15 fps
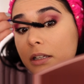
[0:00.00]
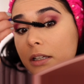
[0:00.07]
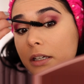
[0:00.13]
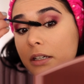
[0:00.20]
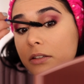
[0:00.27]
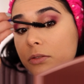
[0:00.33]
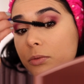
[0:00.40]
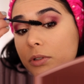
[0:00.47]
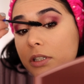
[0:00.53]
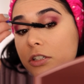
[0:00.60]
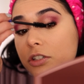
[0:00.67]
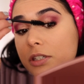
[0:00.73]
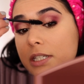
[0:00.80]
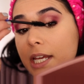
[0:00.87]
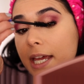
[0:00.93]
Like it's really
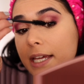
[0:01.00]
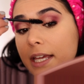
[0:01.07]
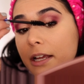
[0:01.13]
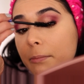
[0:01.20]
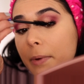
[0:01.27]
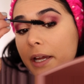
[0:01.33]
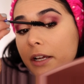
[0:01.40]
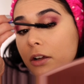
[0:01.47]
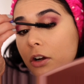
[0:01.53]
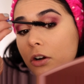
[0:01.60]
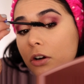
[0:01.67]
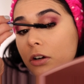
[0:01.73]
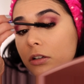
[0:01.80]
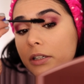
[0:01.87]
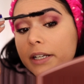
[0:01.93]
just taking my
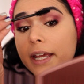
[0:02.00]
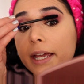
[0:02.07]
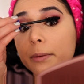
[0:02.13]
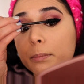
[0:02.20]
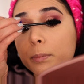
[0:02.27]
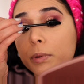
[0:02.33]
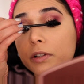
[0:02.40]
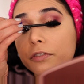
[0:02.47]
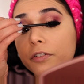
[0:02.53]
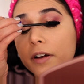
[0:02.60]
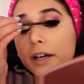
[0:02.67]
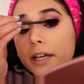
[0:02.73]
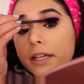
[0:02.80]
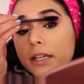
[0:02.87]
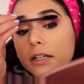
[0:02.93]
curl and
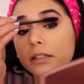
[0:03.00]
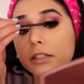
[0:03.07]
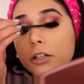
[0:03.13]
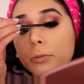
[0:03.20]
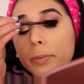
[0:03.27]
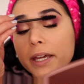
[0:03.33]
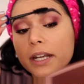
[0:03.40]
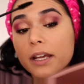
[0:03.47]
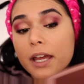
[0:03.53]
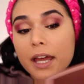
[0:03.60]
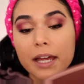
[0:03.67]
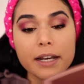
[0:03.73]
amplifying it a little bit.